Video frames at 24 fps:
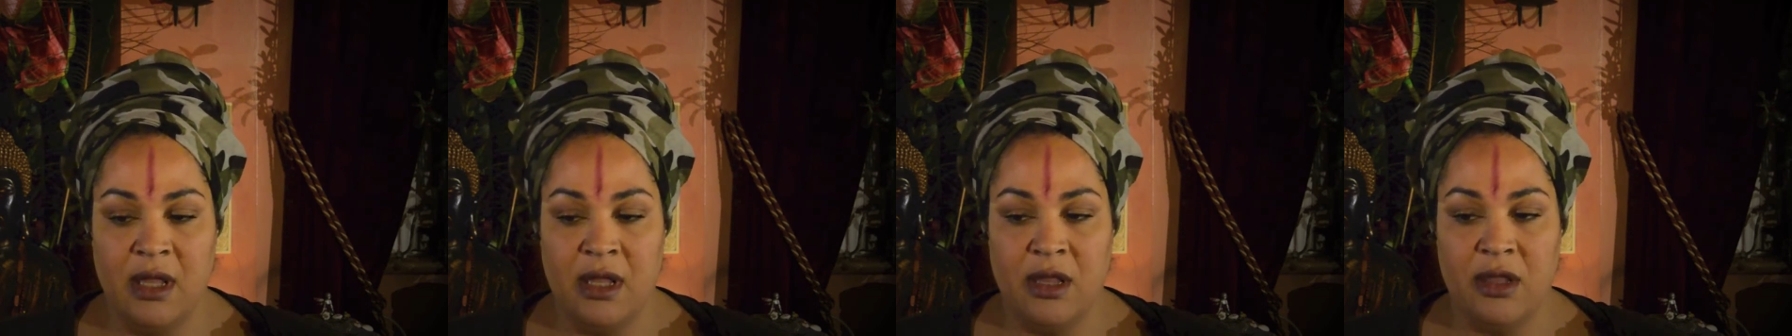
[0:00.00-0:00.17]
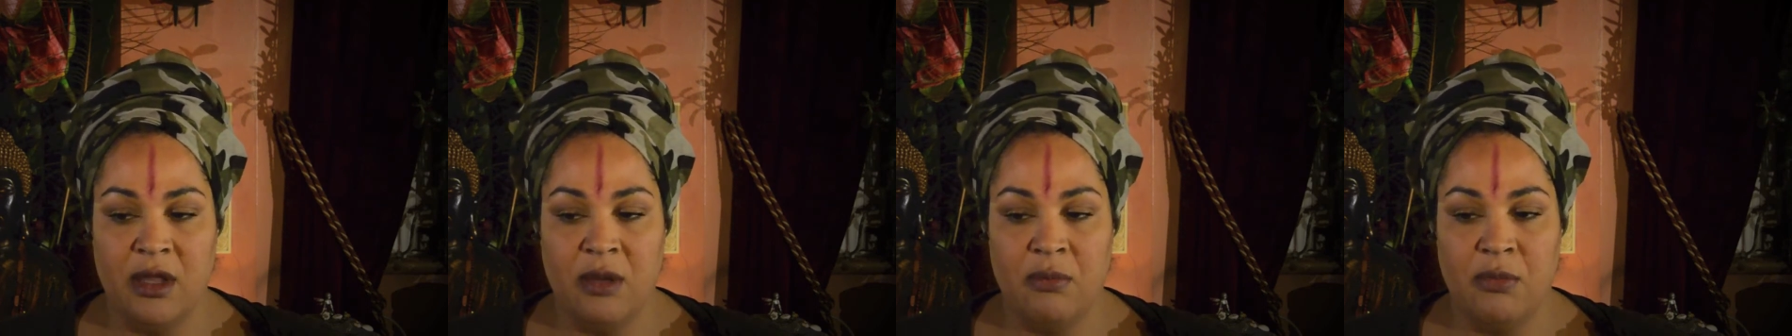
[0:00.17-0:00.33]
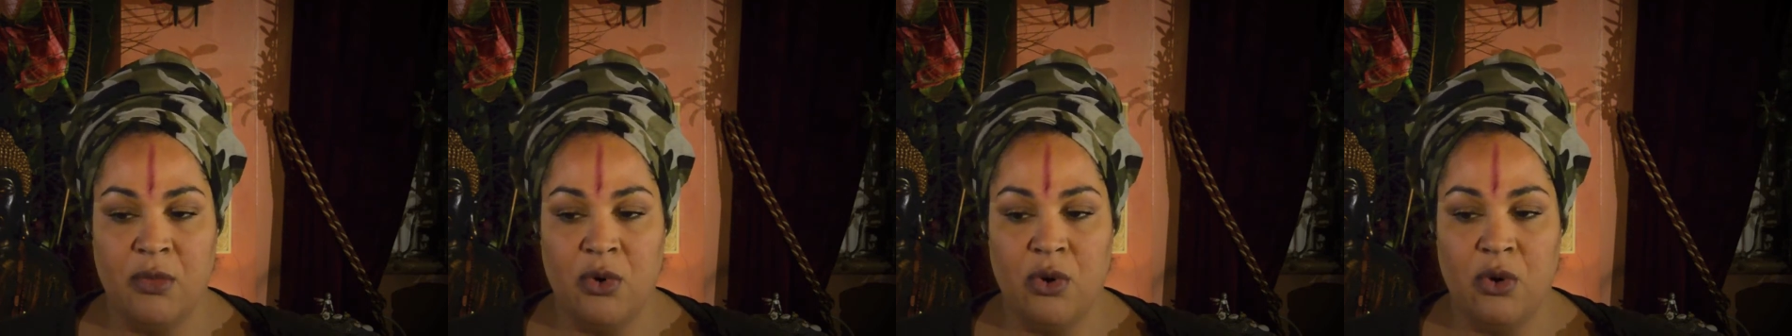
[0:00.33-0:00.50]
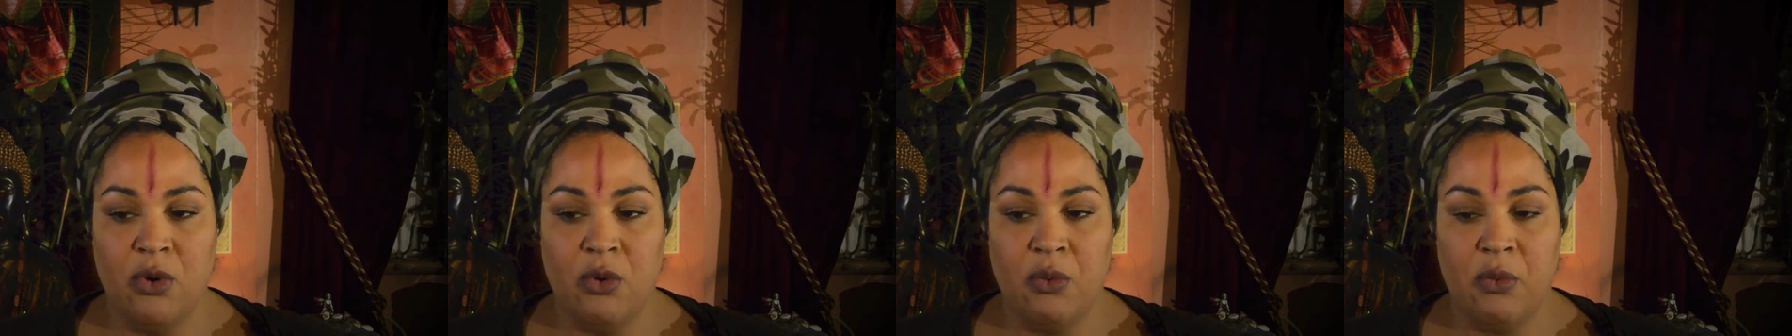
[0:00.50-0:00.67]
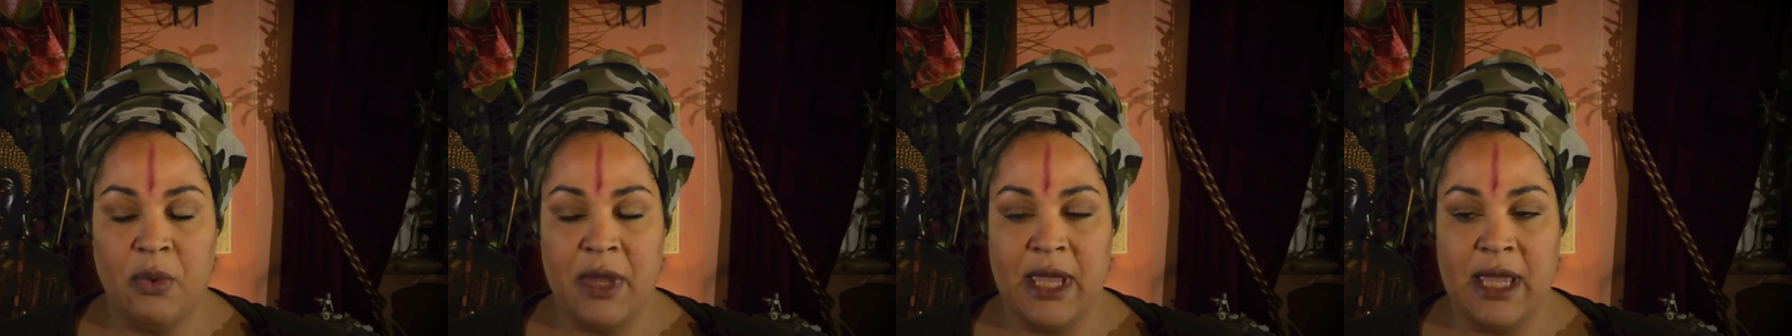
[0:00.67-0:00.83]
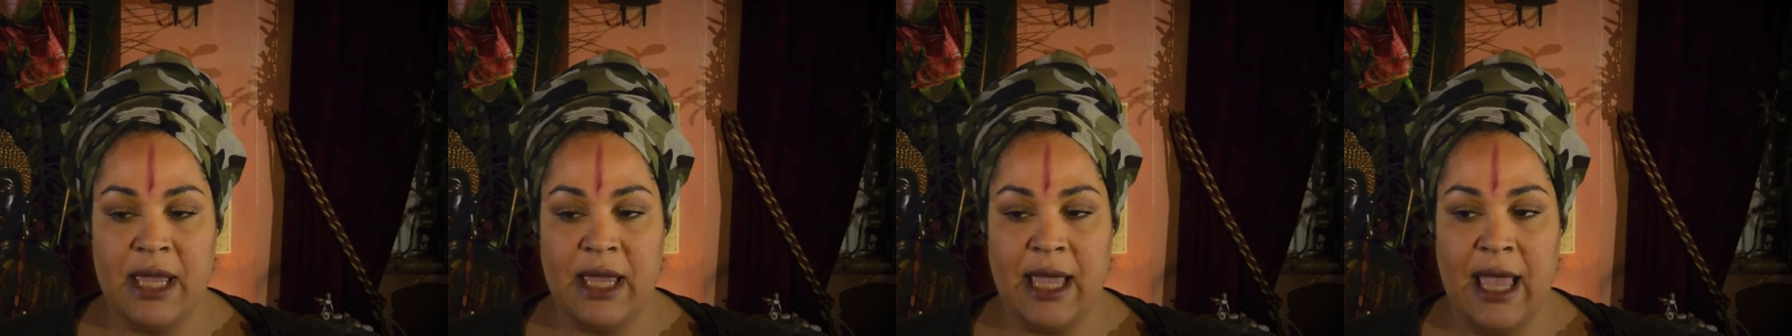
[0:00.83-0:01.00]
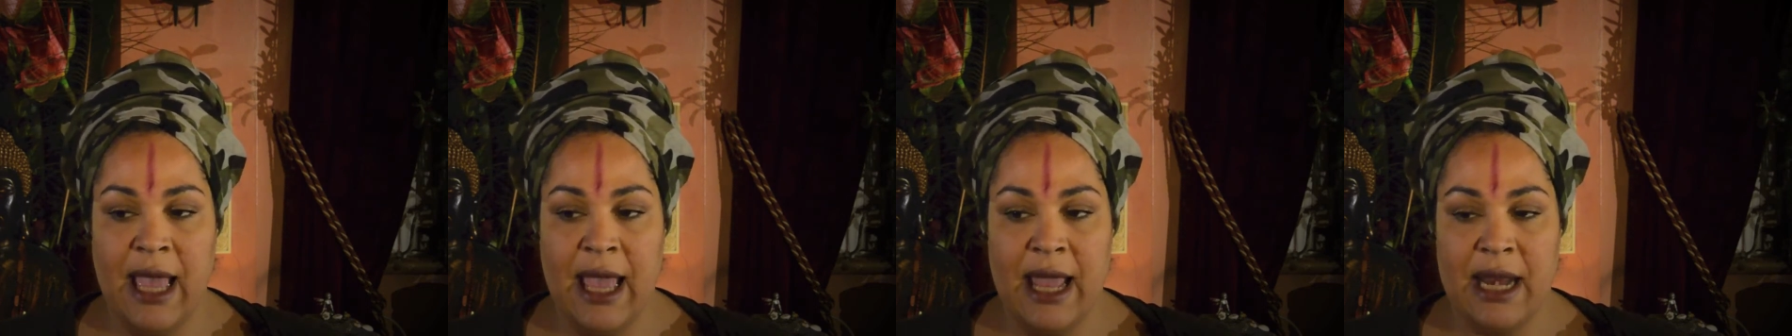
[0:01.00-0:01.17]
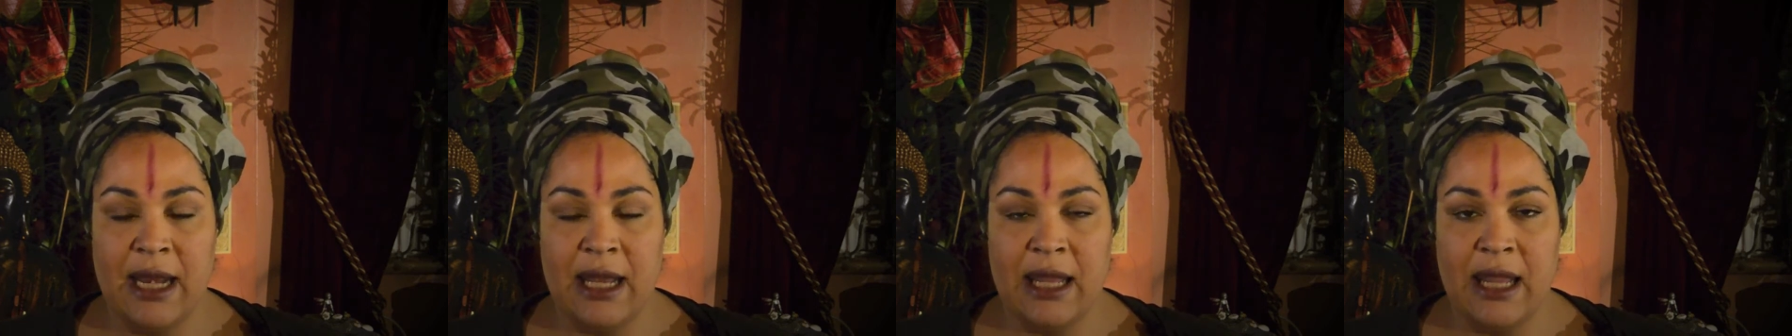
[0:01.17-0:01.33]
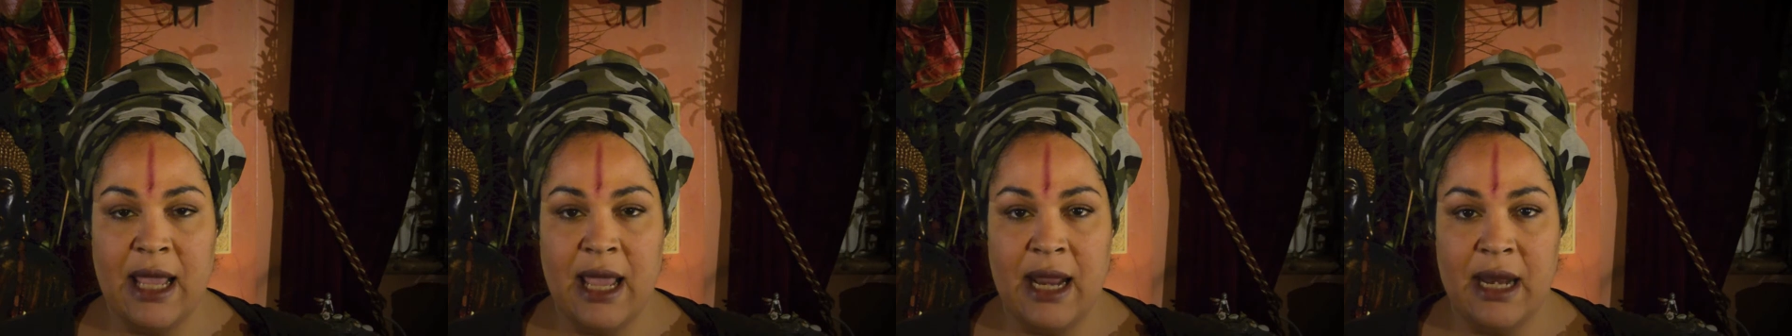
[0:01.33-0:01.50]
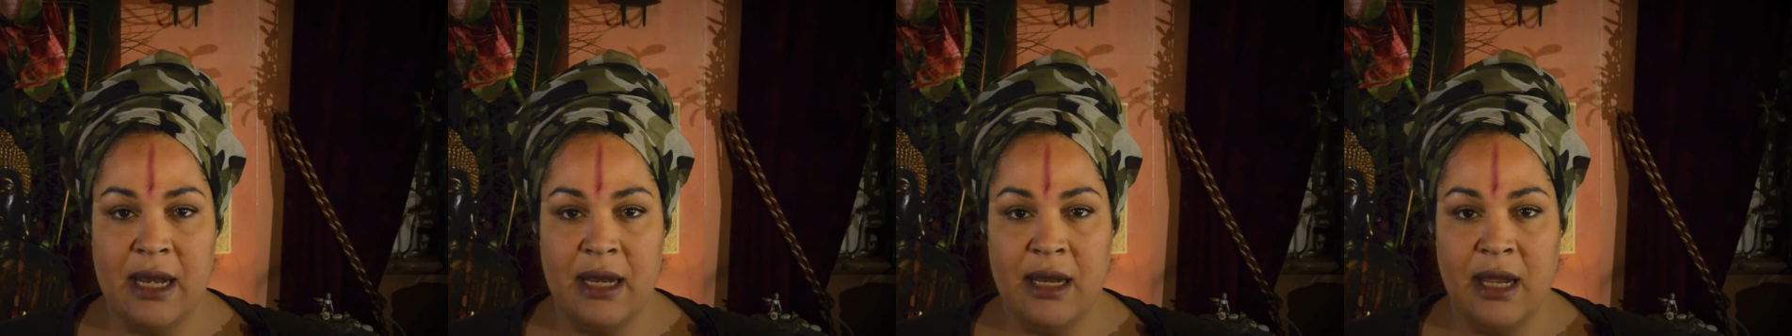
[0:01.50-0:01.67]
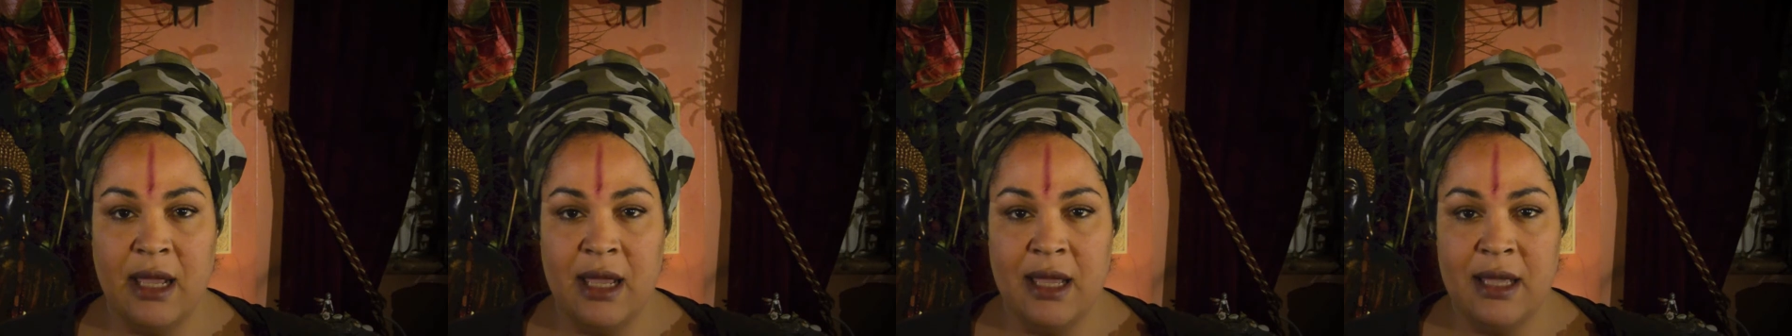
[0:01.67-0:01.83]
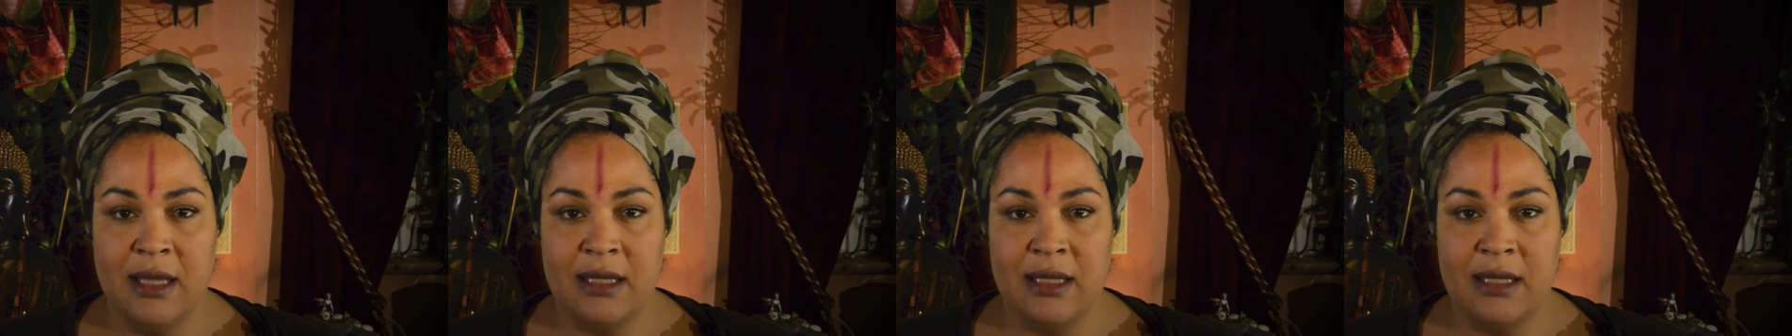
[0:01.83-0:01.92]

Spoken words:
the more we can then